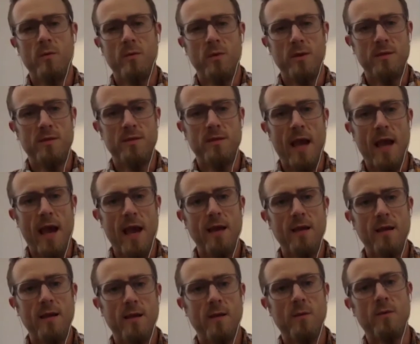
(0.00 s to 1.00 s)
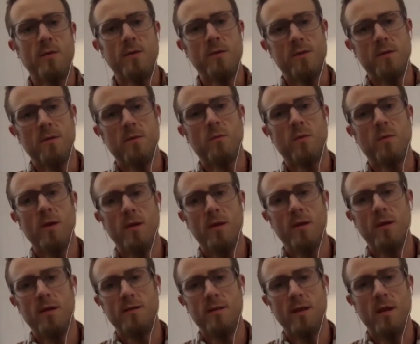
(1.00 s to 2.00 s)
was sad, it was
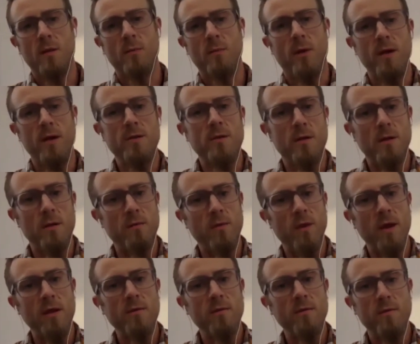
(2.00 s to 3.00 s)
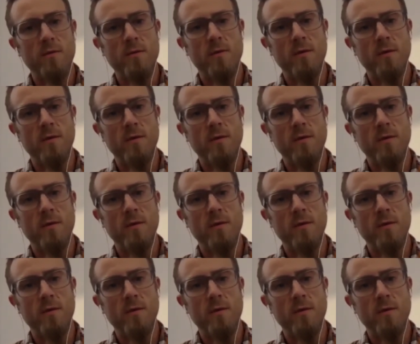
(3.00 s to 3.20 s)
really a celebration of life,